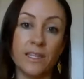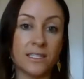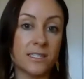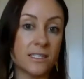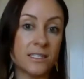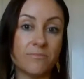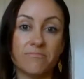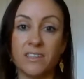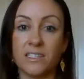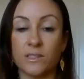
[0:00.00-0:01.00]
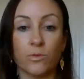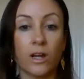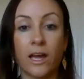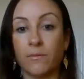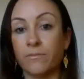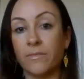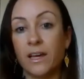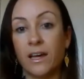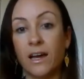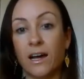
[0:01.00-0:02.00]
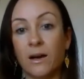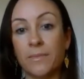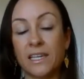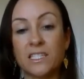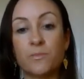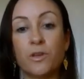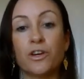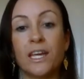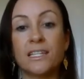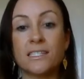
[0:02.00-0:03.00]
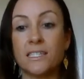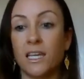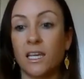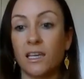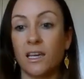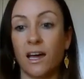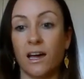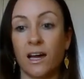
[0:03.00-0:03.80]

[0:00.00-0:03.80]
this is what I'm experiencing,